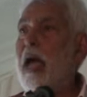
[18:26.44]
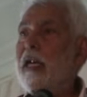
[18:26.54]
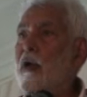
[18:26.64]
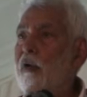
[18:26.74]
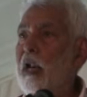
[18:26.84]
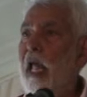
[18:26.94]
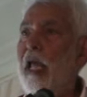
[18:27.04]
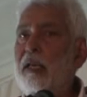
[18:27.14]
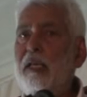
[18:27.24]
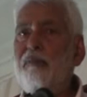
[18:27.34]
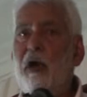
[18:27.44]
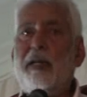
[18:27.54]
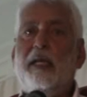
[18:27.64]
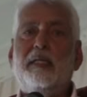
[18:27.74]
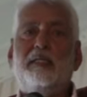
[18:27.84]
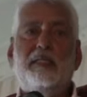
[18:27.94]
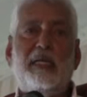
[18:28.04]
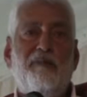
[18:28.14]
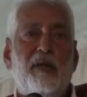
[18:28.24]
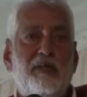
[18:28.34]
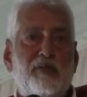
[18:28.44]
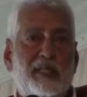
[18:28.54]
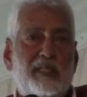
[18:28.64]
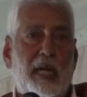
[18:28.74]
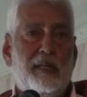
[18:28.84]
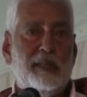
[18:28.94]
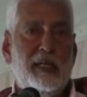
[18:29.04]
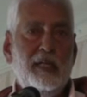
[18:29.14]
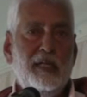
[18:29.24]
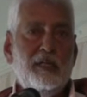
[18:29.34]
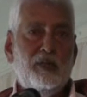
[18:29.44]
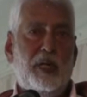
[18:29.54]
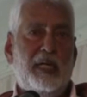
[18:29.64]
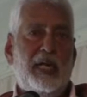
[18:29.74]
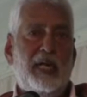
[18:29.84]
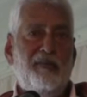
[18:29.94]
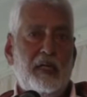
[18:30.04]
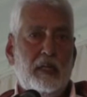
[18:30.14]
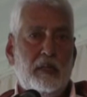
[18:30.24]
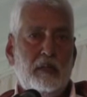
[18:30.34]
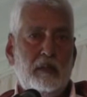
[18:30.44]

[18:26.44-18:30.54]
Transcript: ban on anyone traveling to this country to earn a living.